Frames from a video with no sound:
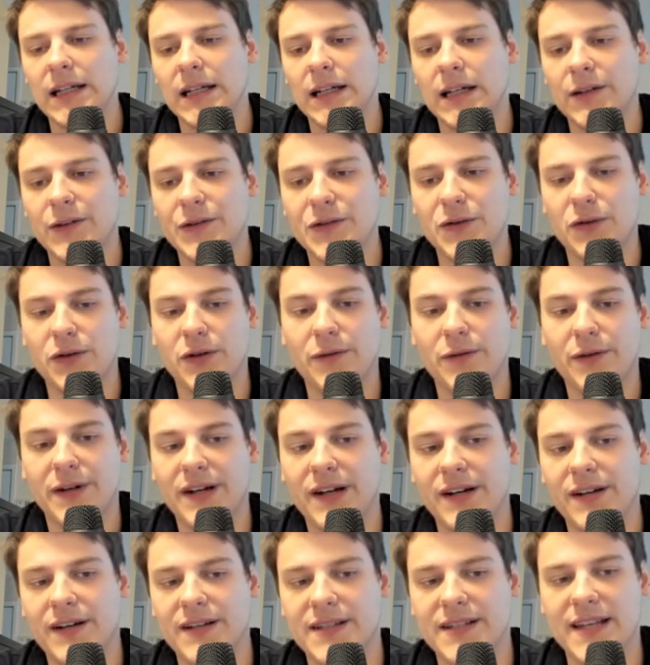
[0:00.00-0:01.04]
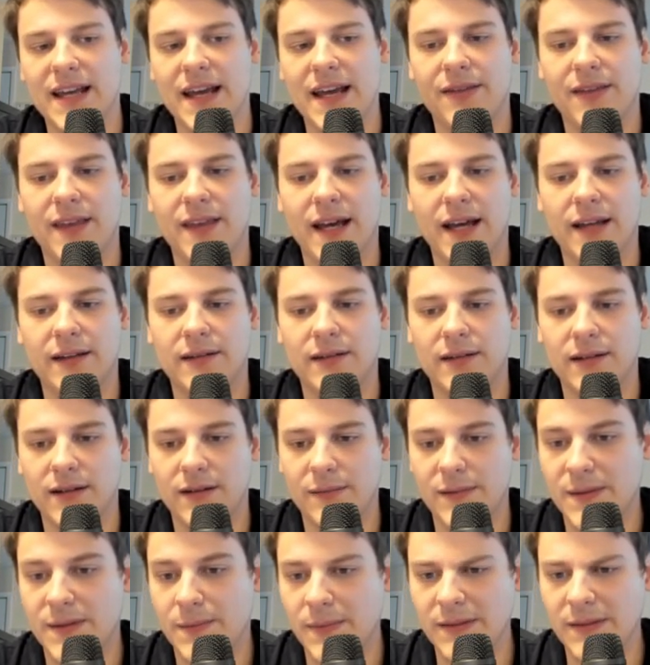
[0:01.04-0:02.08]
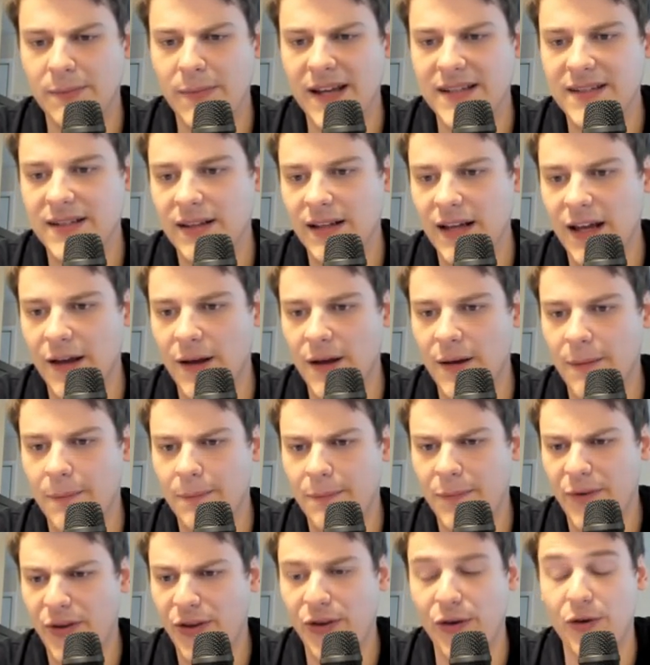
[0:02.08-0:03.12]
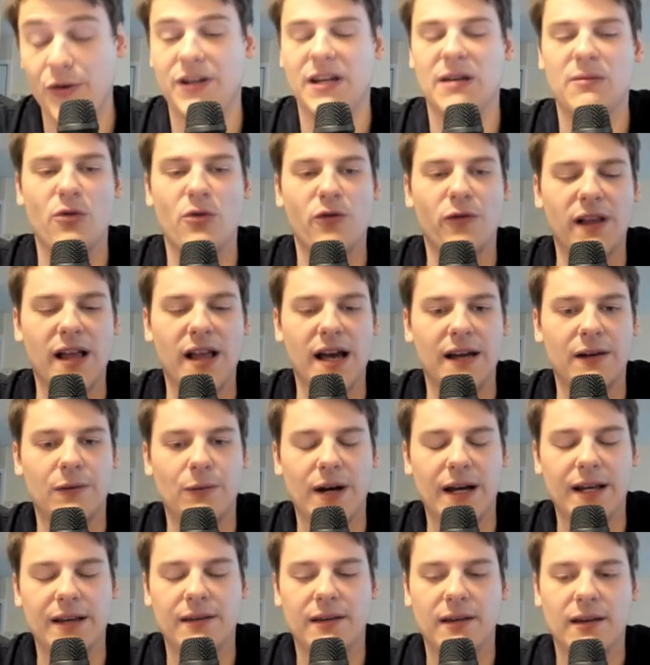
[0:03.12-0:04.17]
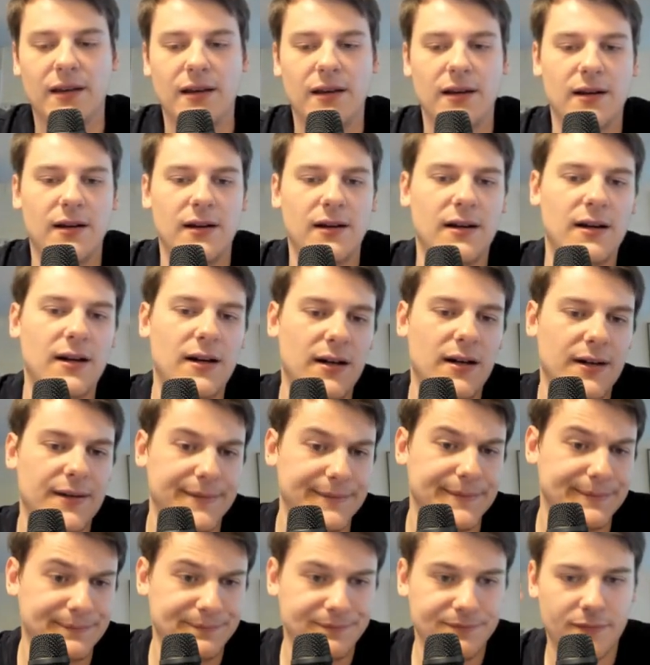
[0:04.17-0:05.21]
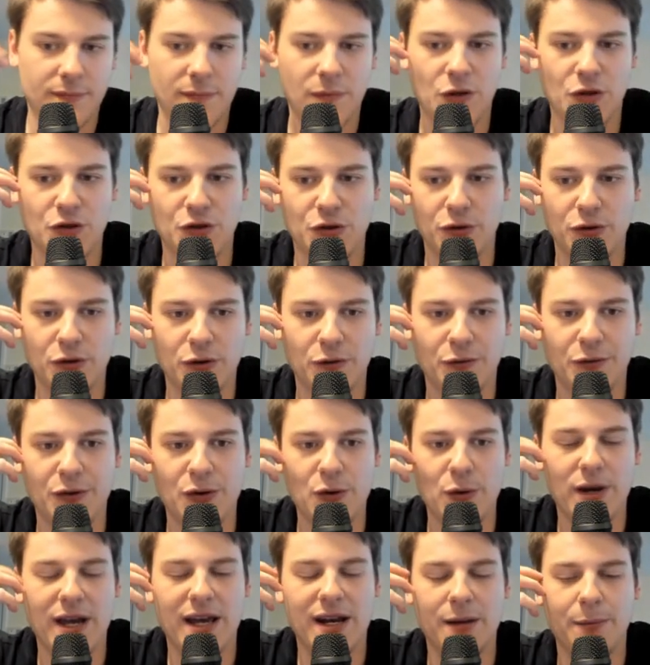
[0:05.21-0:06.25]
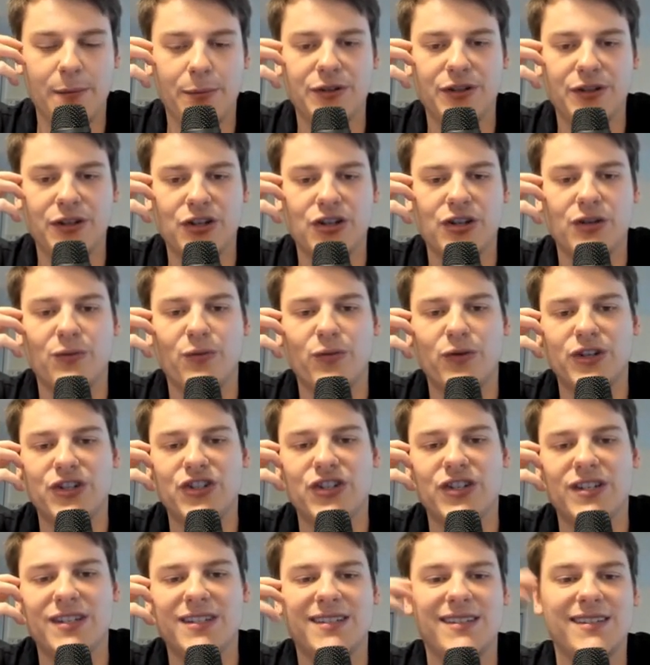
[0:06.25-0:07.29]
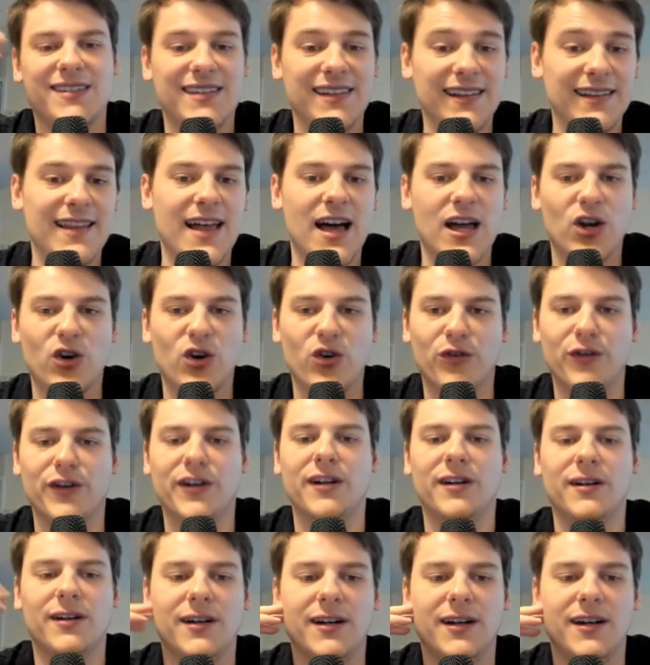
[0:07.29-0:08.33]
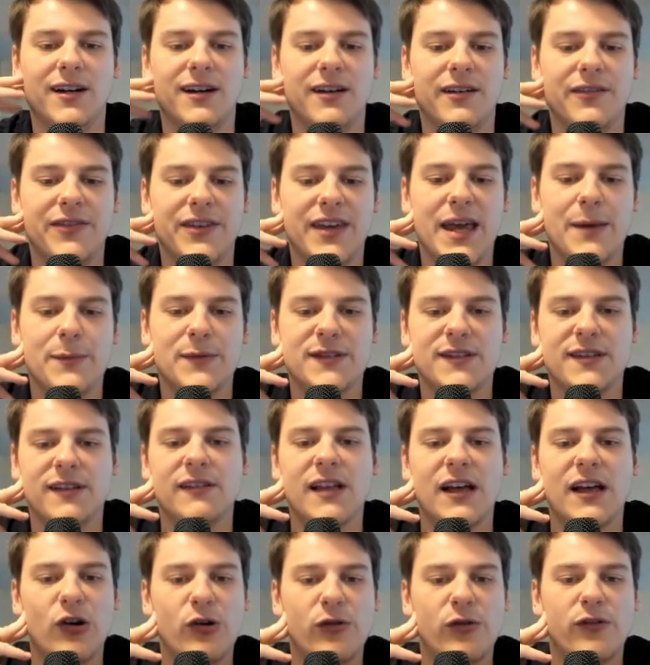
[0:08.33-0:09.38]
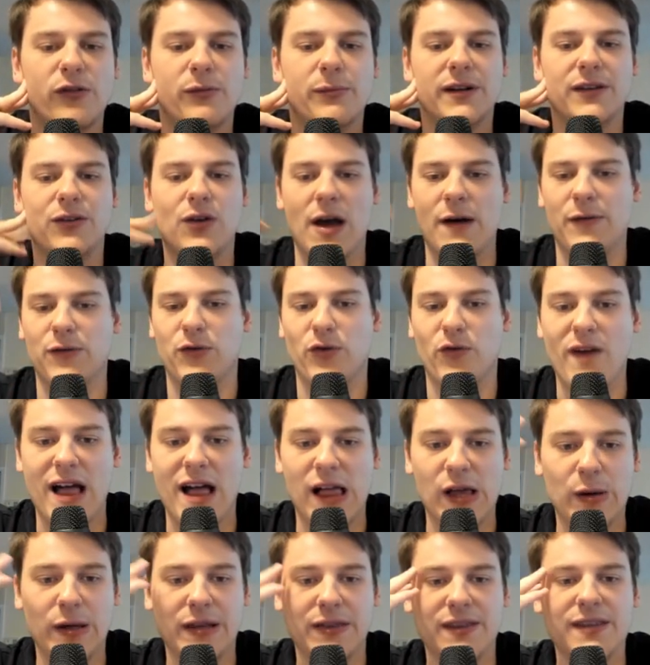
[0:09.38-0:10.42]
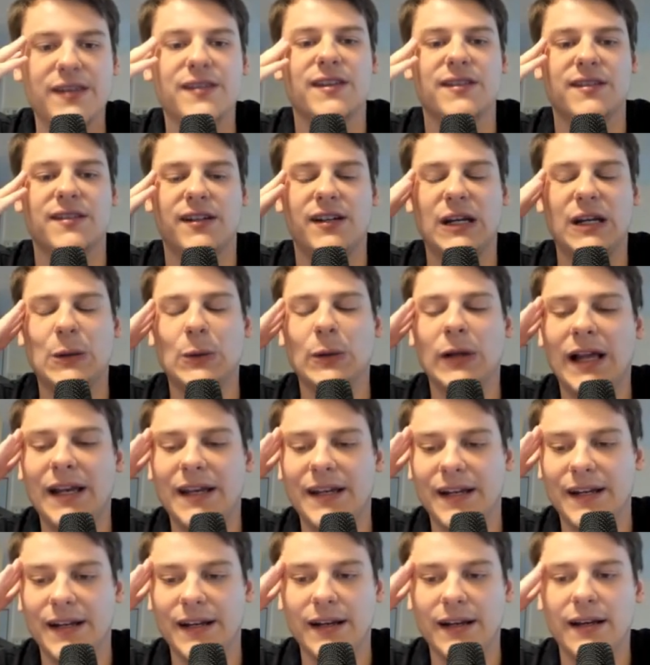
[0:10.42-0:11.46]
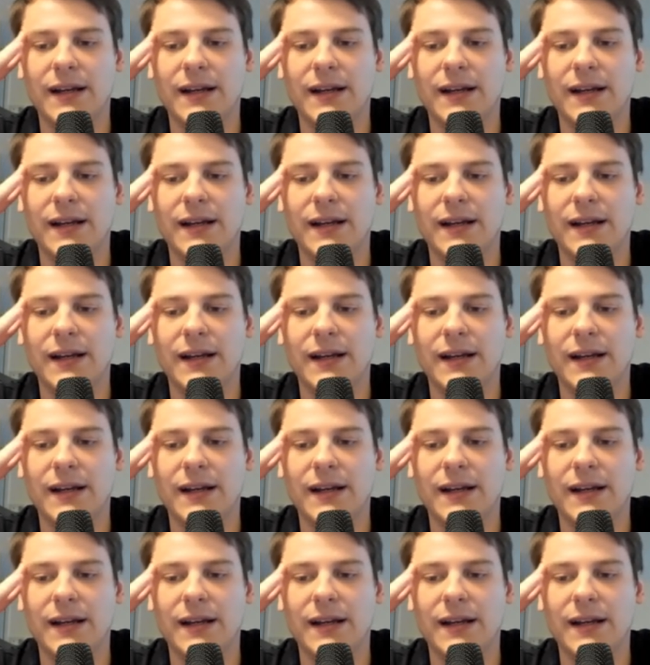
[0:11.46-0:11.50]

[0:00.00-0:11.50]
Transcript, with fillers: to sort of understand that uh, it's basically a 13 move line, right? Um, to sort of you know get a position which is still not over. Uh, the game is still not over, but you have to evaluate this as an equal ending.